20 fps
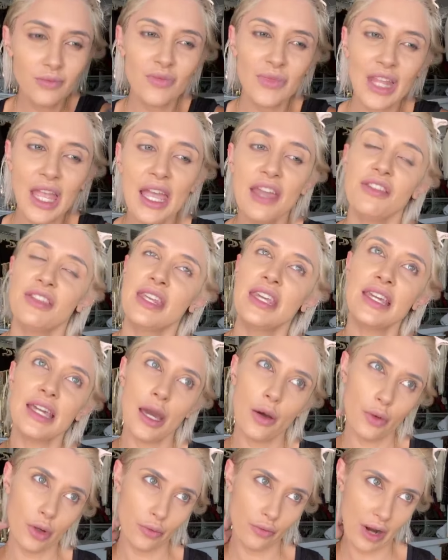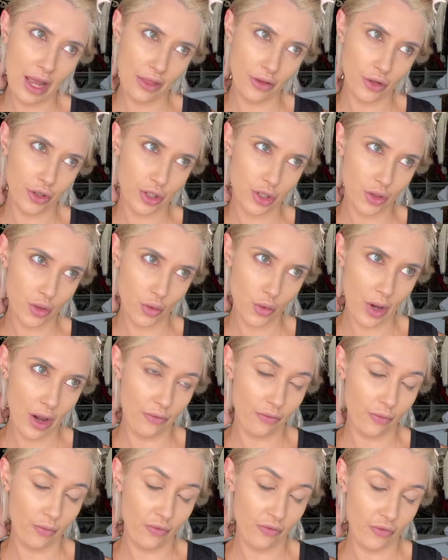I think I would rather do, uh,
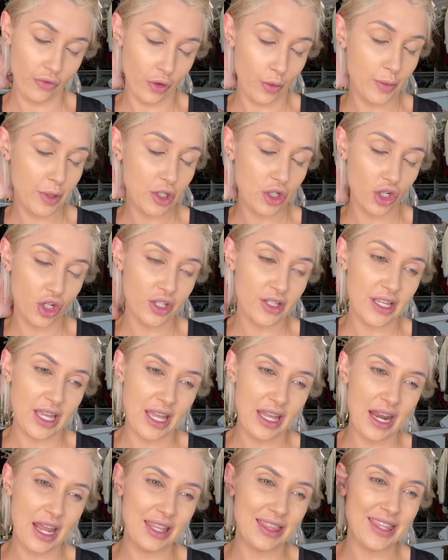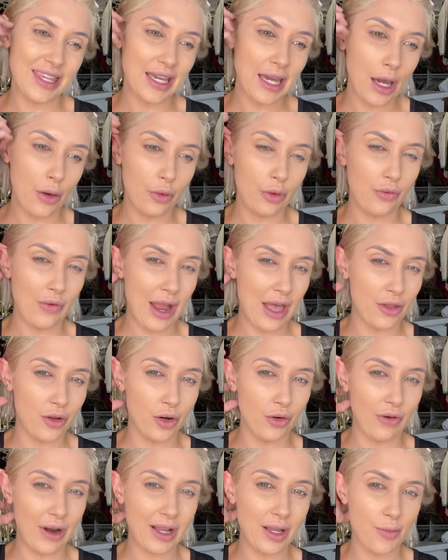for mature skin, I think I would rather
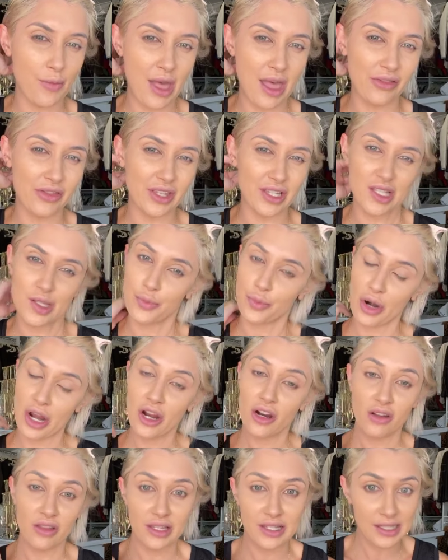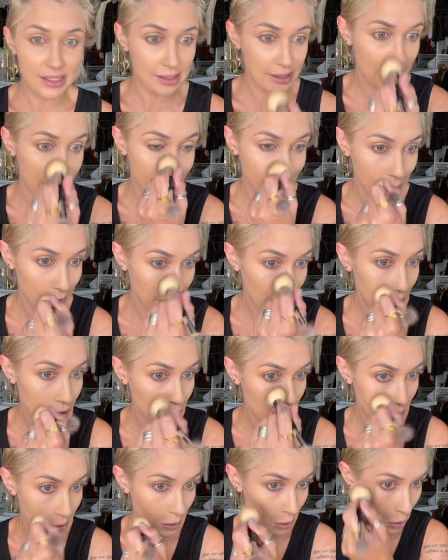recommend the spray or the stick
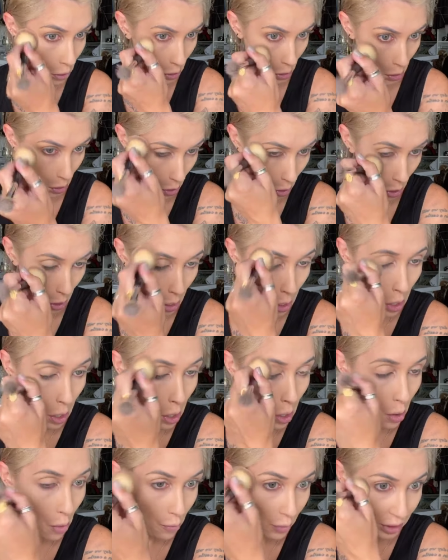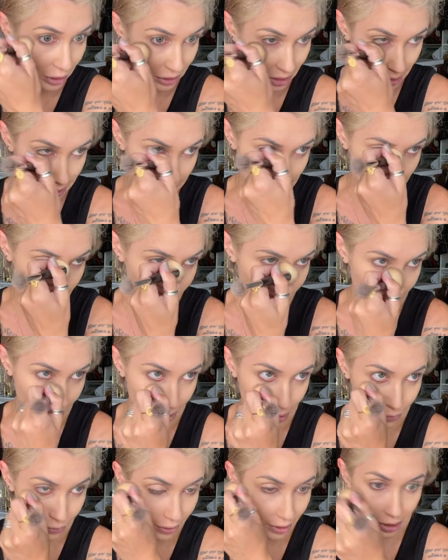foundation. But this is really,
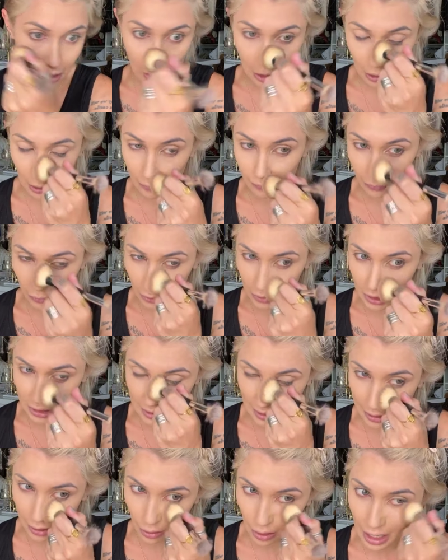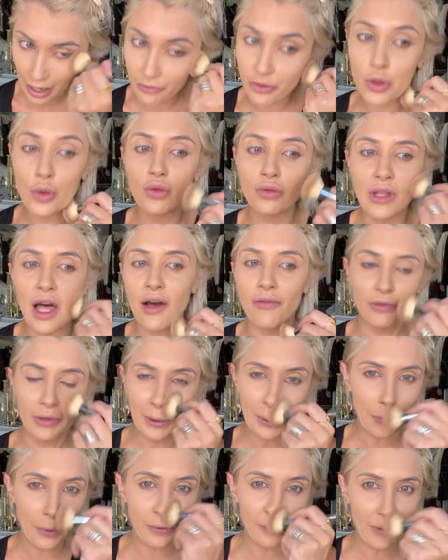really good for just like a, if you love
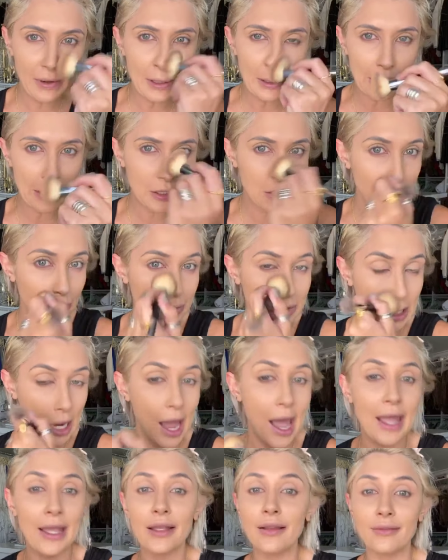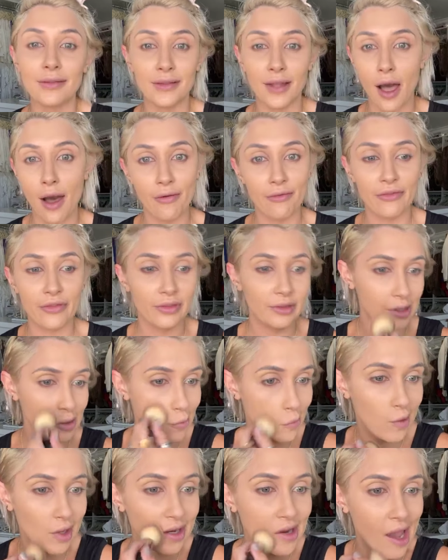liquid foundation, which I love
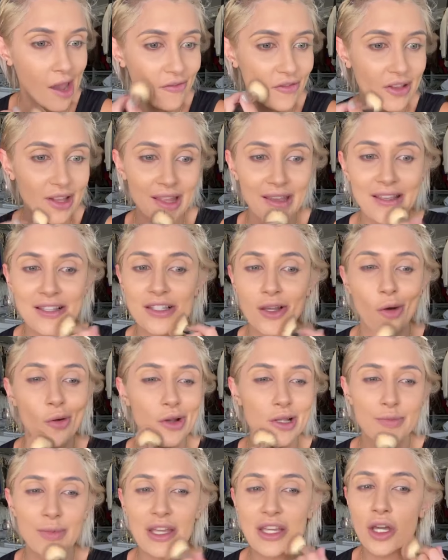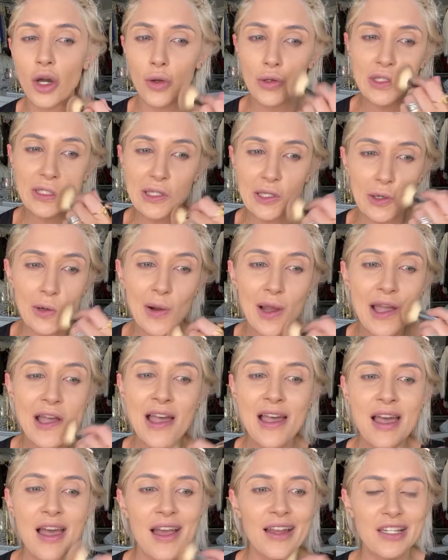liquid. I feel like it's always my go-to.
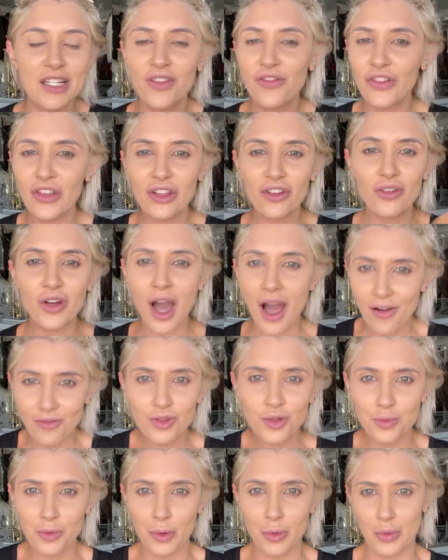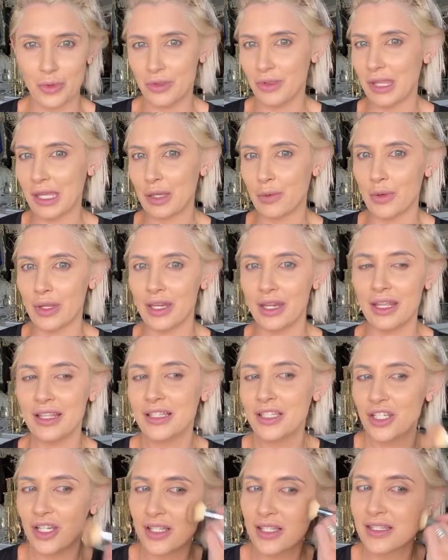Just feel comfortable with liquid. It's
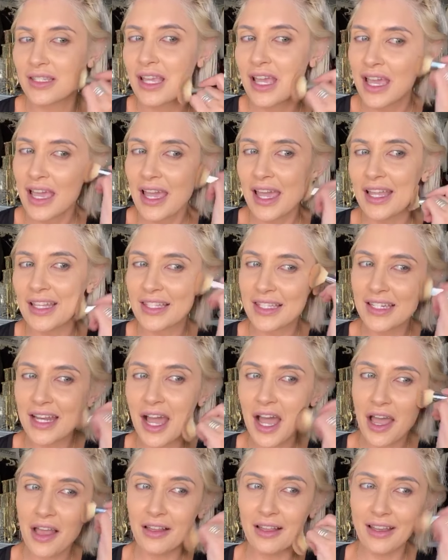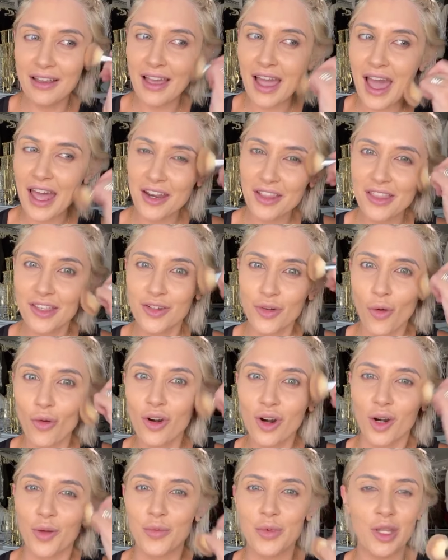just, it's not out of the
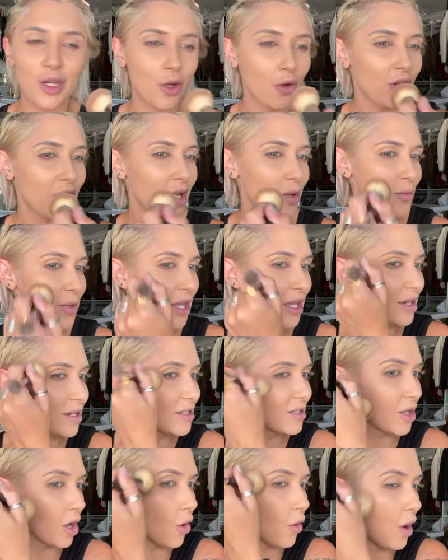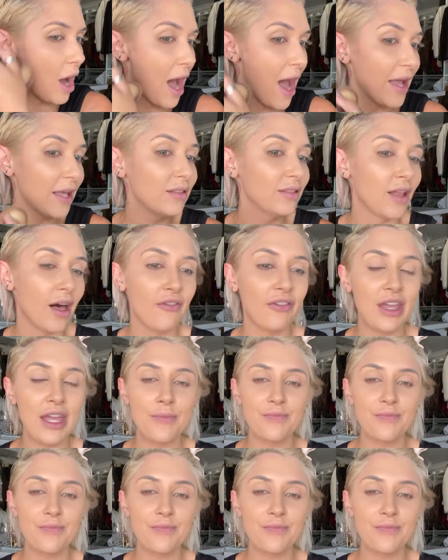norm, you know what I mean? So I love it.